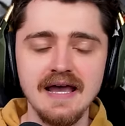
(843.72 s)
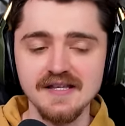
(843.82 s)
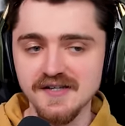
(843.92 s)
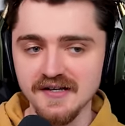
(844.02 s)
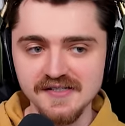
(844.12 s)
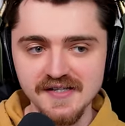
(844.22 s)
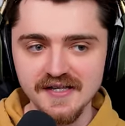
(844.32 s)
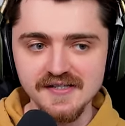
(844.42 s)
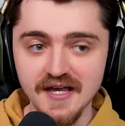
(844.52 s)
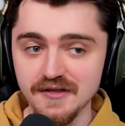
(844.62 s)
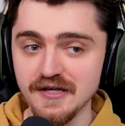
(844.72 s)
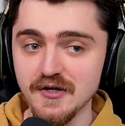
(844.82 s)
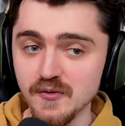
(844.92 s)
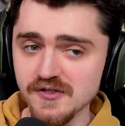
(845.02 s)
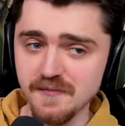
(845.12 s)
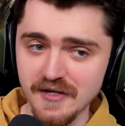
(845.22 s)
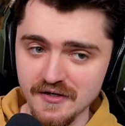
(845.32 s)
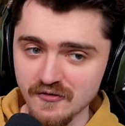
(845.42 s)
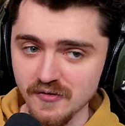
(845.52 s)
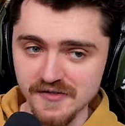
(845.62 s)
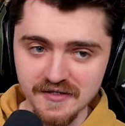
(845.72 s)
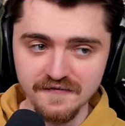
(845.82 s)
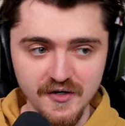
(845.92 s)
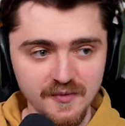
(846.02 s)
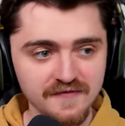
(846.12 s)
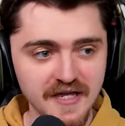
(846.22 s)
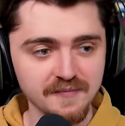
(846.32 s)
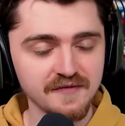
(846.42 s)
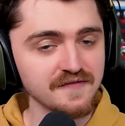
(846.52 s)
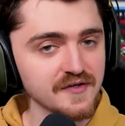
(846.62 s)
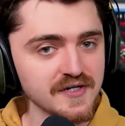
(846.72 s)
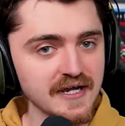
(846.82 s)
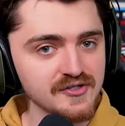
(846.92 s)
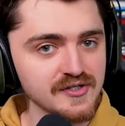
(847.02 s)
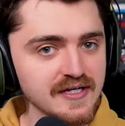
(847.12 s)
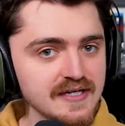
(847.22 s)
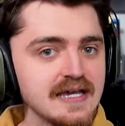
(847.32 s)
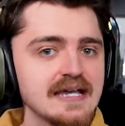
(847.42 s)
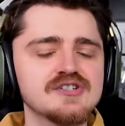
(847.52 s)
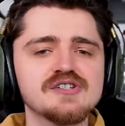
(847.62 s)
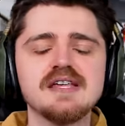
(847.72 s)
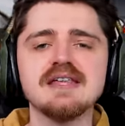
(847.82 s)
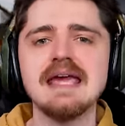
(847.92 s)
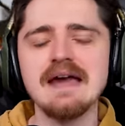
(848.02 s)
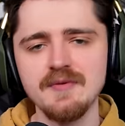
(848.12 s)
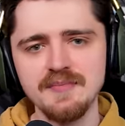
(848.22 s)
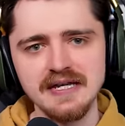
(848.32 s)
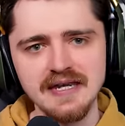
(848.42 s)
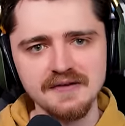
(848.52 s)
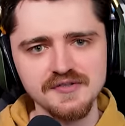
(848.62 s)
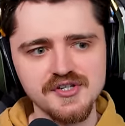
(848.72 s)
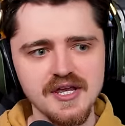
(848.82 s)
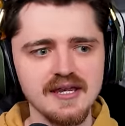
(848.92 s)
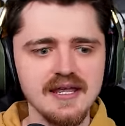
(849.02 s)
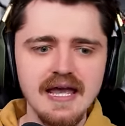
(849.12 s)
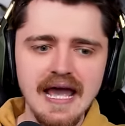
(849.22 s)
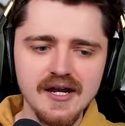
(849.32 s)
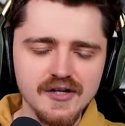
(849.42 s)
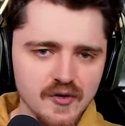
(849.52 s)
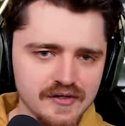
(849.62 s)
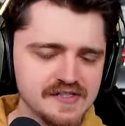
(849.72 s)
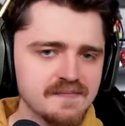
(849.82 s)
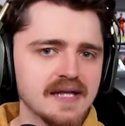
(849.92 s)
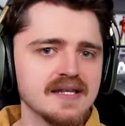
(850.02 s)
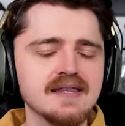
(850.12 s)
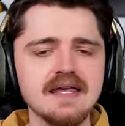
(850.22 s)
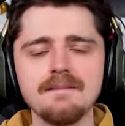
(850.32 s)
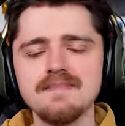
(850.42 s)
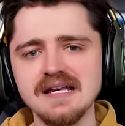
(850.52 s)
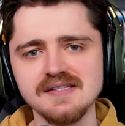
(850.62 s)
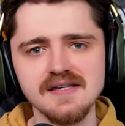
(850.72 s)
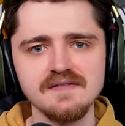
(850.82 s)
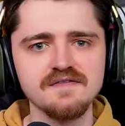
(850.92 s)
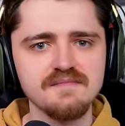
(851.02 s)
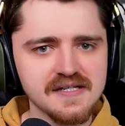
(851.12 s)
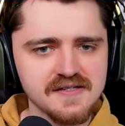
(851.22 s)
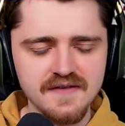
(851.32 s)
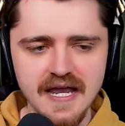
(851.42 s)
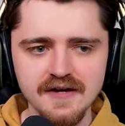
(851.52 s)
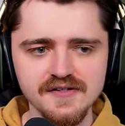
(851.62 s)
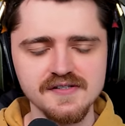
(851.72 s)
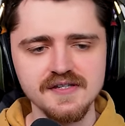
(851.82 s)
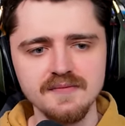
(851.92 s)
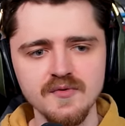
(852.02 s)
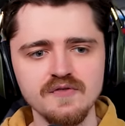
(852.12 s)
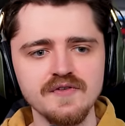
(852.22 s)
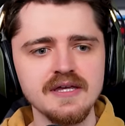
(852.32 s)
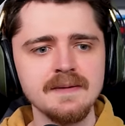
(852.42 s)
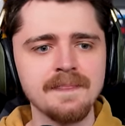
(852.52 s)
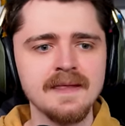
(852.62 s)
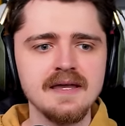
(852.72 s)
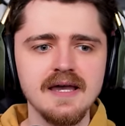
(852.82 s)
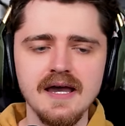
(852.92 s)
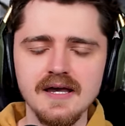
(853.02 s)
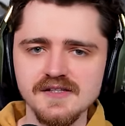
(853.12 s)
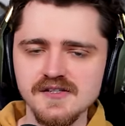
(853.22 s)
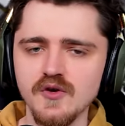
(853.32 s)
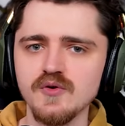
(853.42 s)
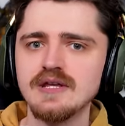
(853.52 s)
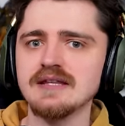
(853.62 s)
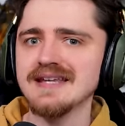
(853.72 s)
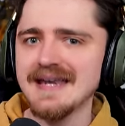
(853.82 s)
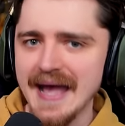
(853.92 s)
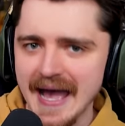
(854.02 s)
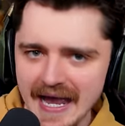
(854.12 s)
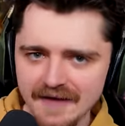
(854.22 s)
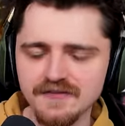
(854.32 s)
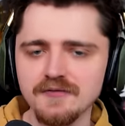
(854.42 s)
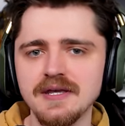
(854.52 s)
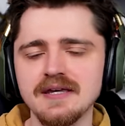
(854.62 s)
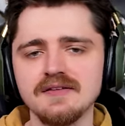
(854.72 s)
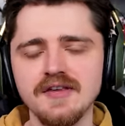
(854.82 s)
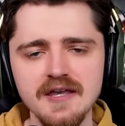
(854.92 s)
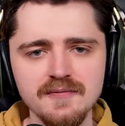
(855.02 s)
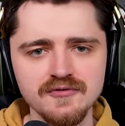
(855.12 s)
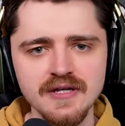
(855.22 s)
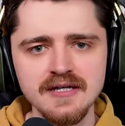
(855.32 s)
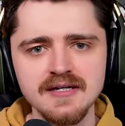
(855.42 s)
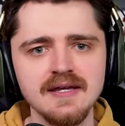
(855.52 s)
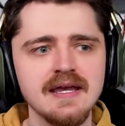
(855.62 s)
as Gunn says, I think all speaking roles in the film have now been filled, actually. It's just that they haven't been announced yet. And I don't expect that they're massive, massive characters in the movie. So they didn't have to be at the table read.